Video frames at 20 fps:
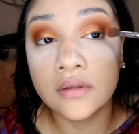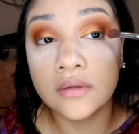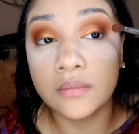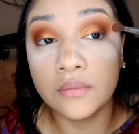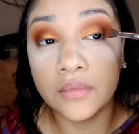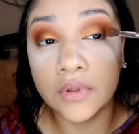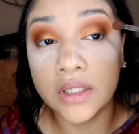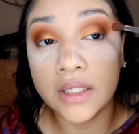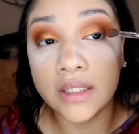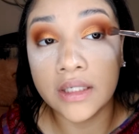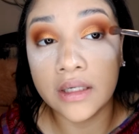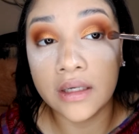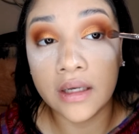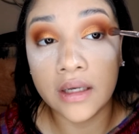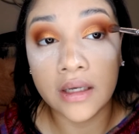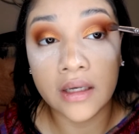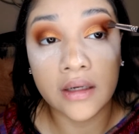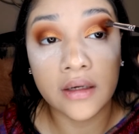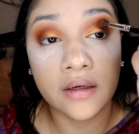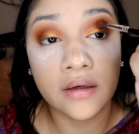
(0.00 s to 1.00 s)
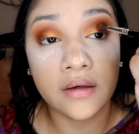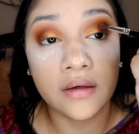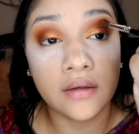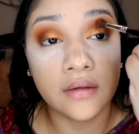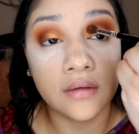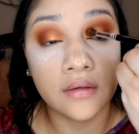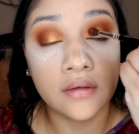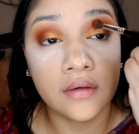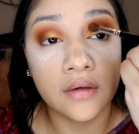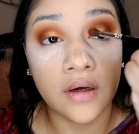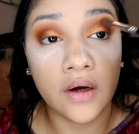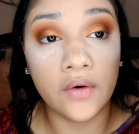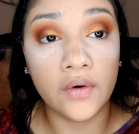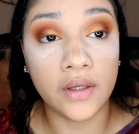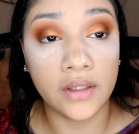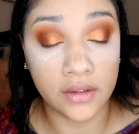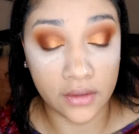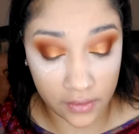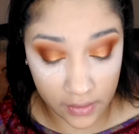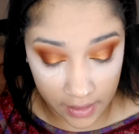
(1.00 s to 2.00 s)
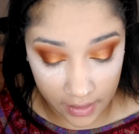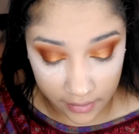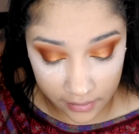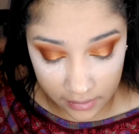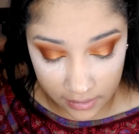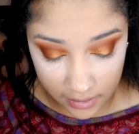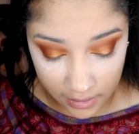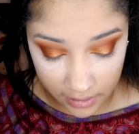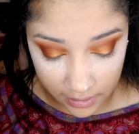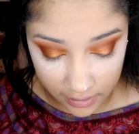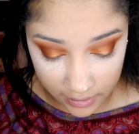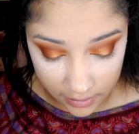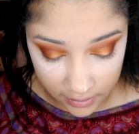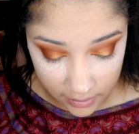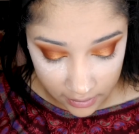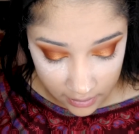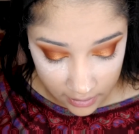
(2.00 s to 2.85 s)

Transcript: blending here and going throughout there.